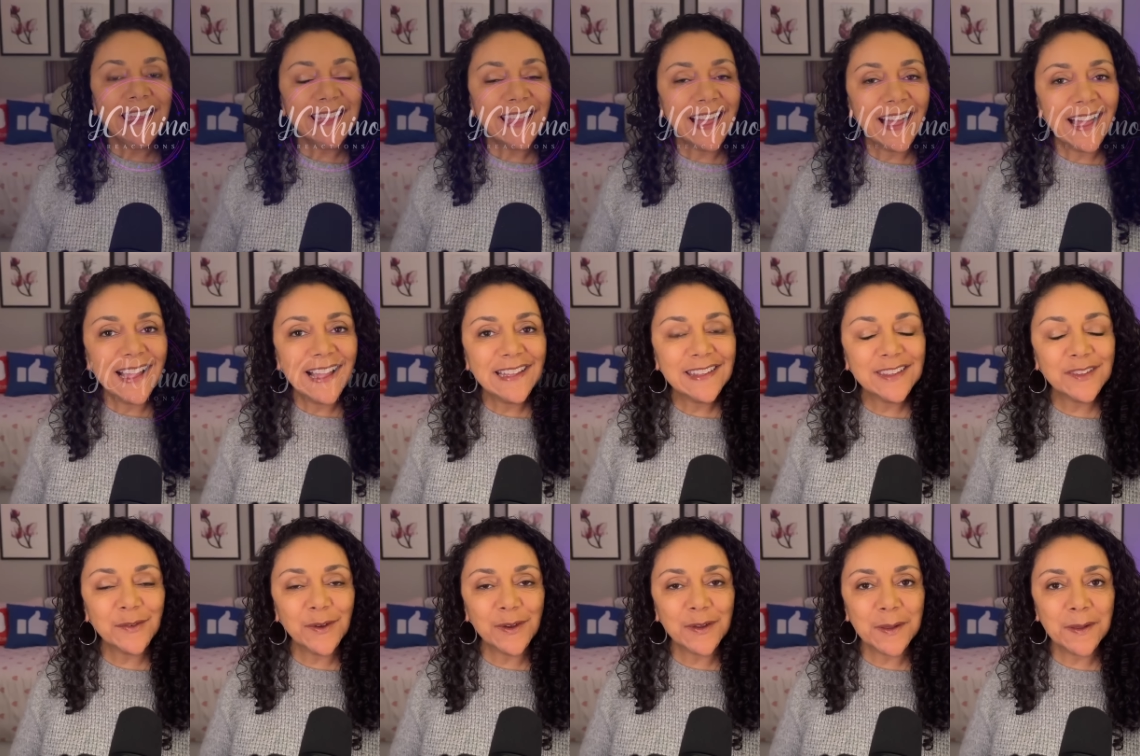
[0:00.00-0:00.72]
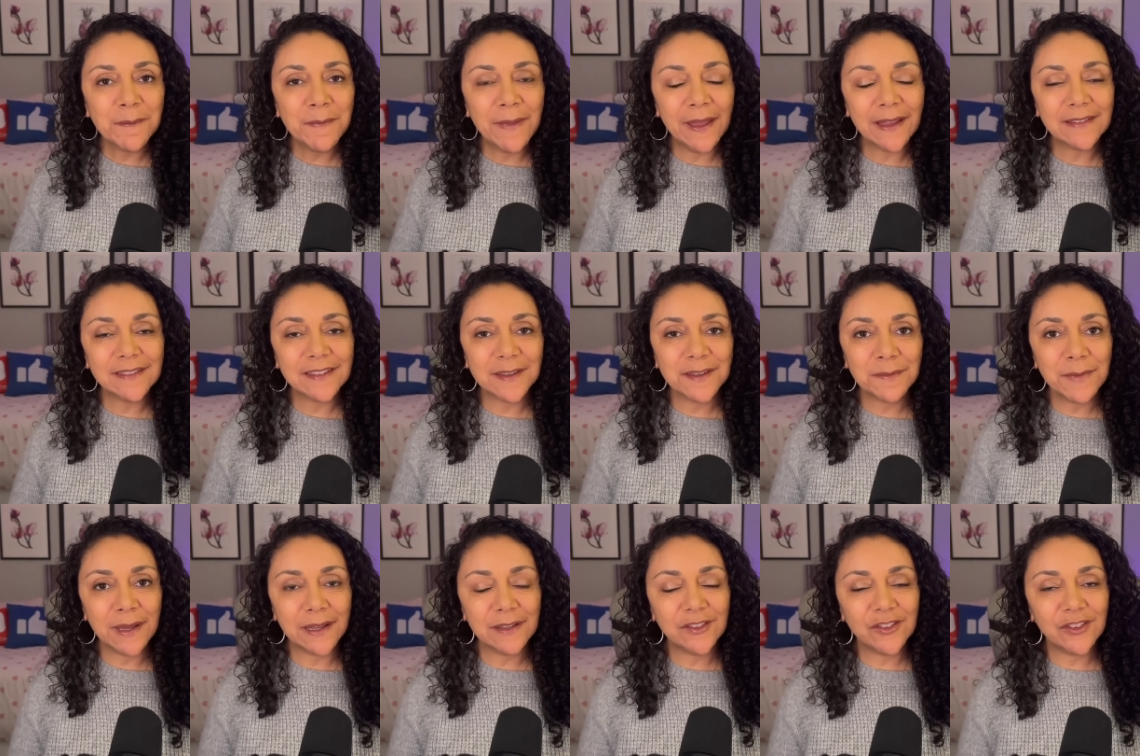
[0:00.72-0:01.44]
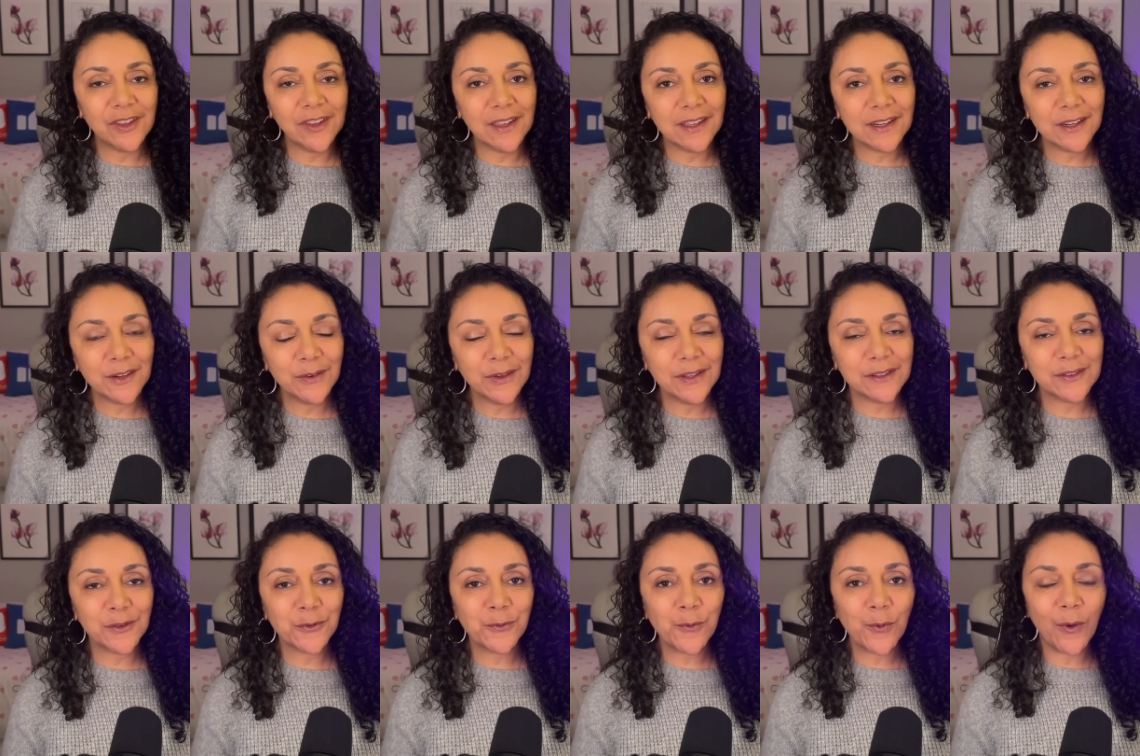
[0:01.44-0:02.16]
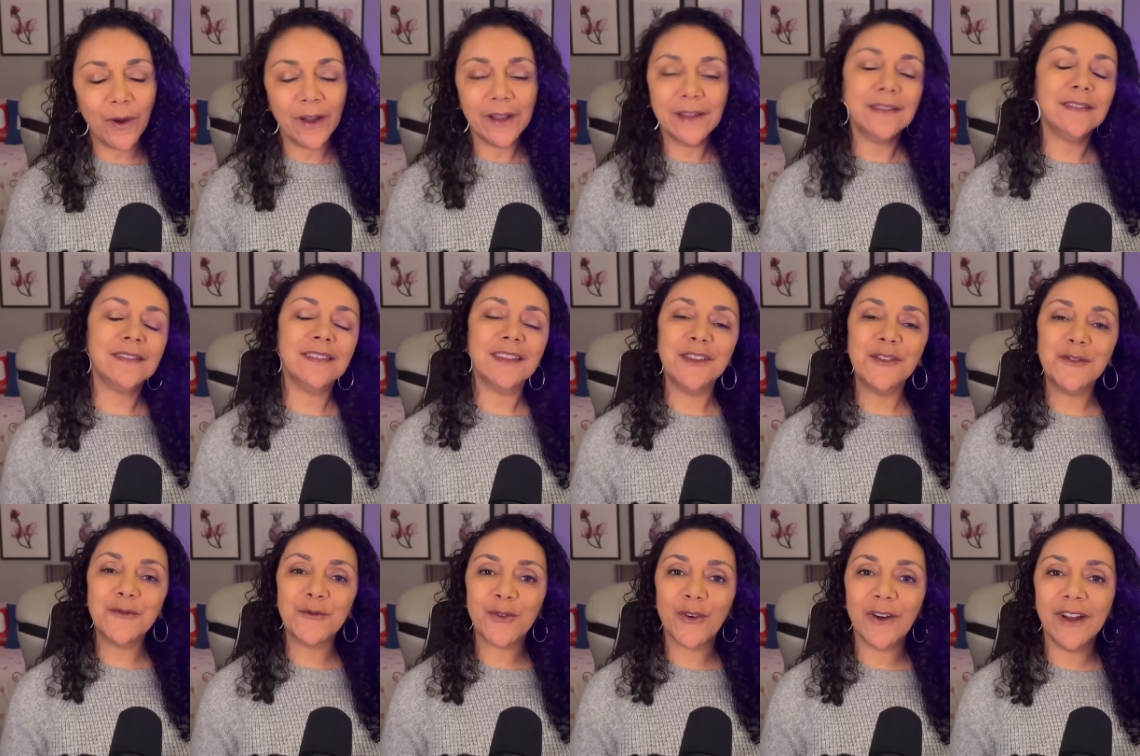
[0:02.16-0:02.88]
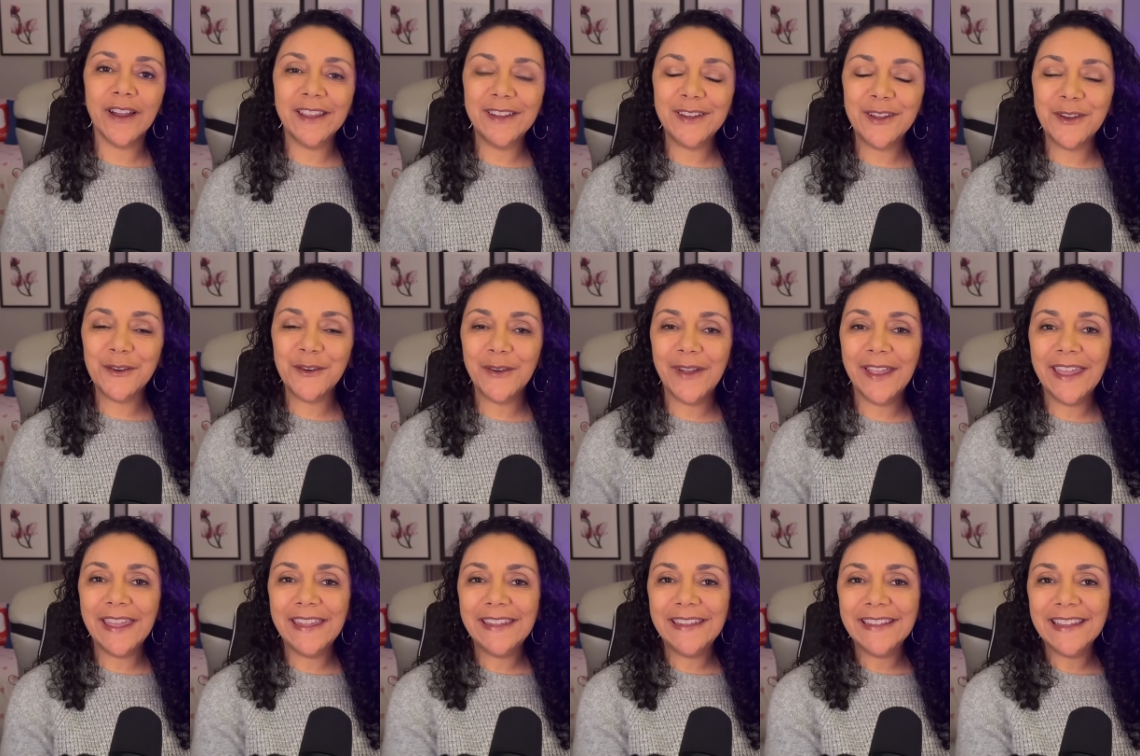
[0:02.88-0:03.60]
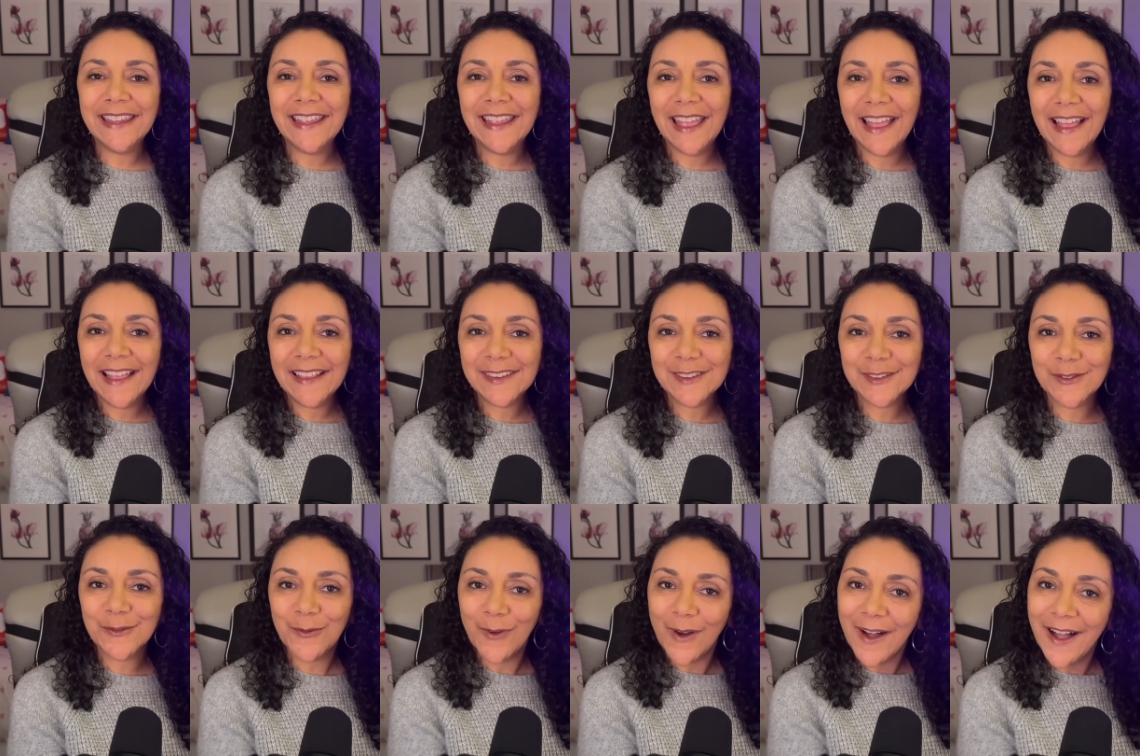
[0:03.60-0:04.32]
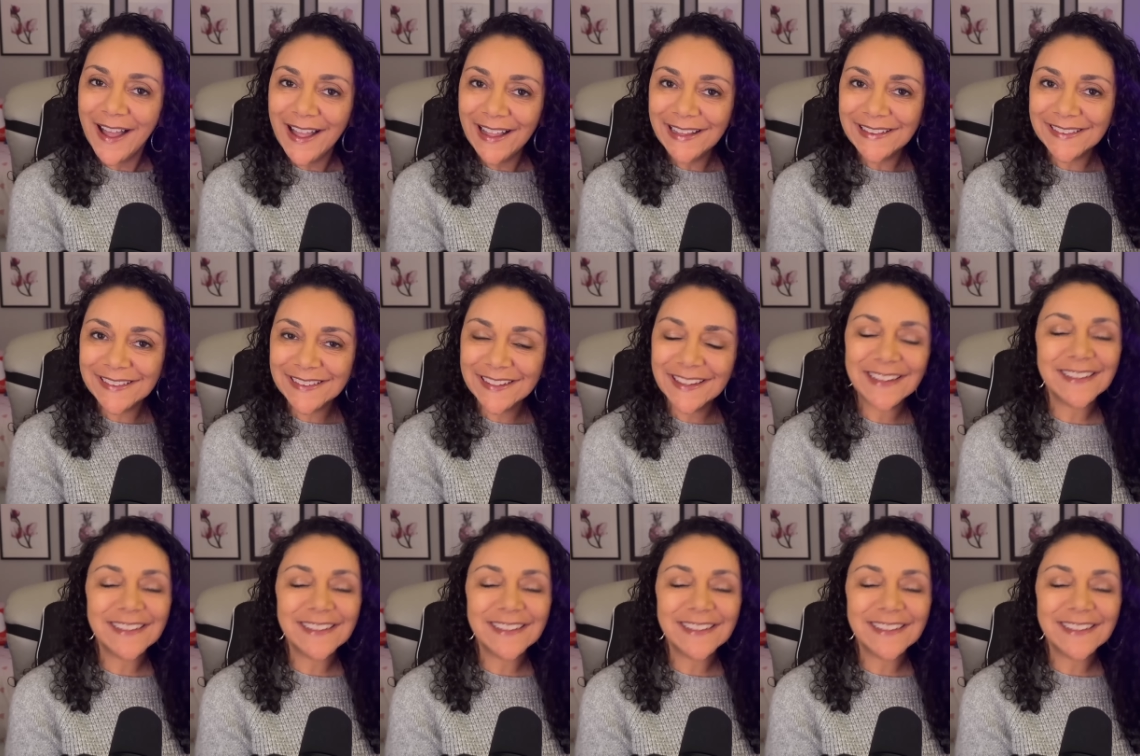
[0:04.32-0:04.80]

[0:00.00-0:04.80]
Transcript: Hey guys, welcome back to my channel. It's YC Rhino, and guess what?